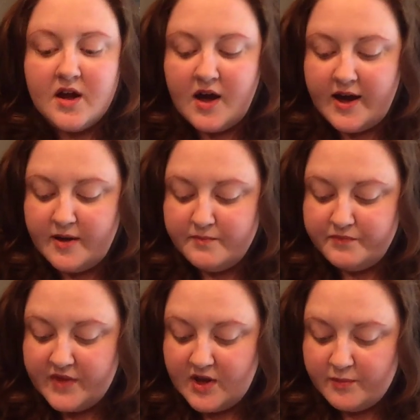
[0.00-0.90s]

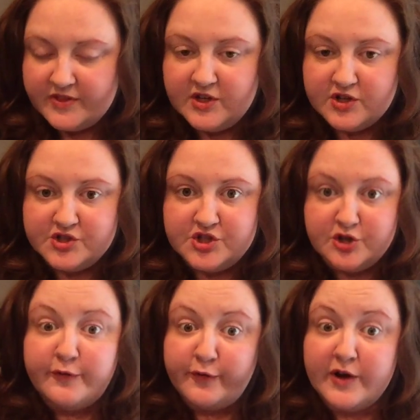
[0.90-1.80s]
But there's
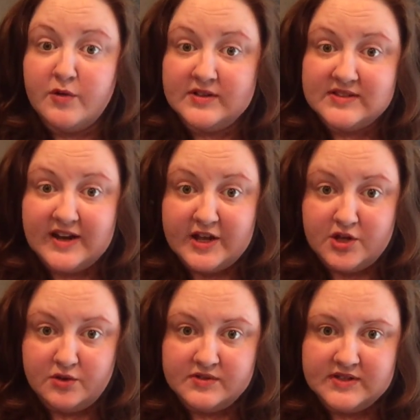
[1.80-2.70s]
2 free ones that I
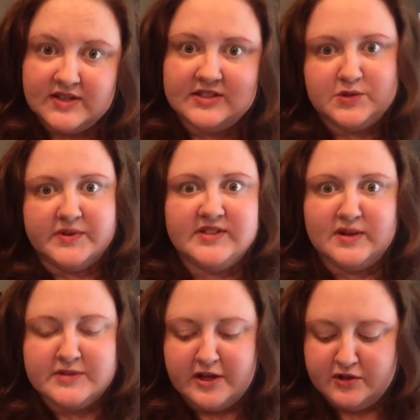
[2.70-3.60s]
use, and that's the reason
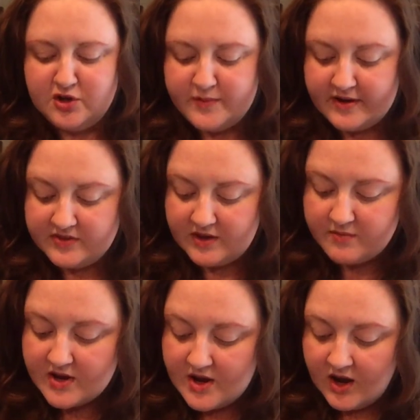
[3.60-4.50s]
I'm telling you about them.
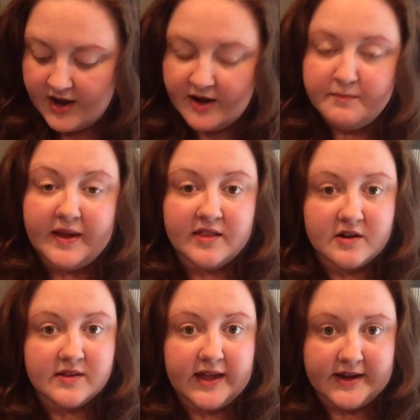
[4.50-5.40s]

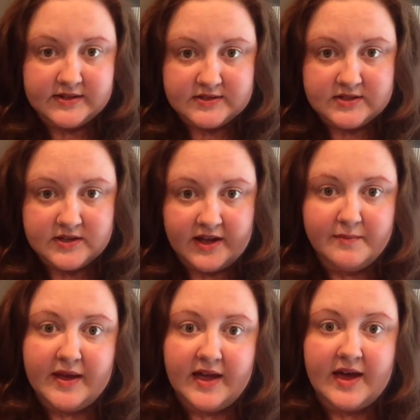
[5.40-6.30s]
MailerLite,
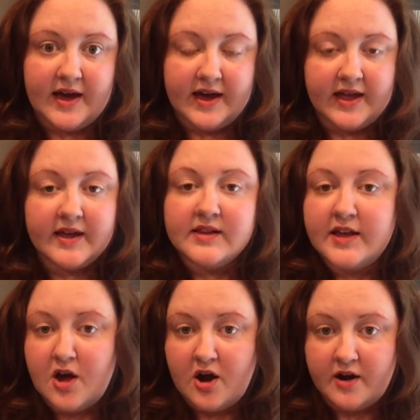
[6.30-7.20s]

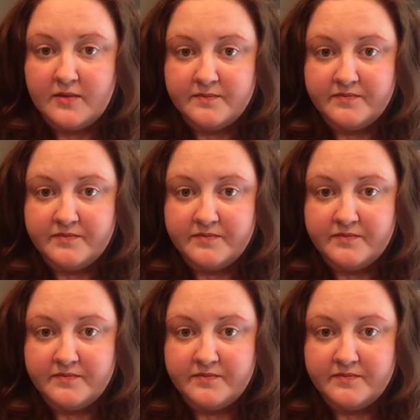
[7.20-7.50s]
MailerLite.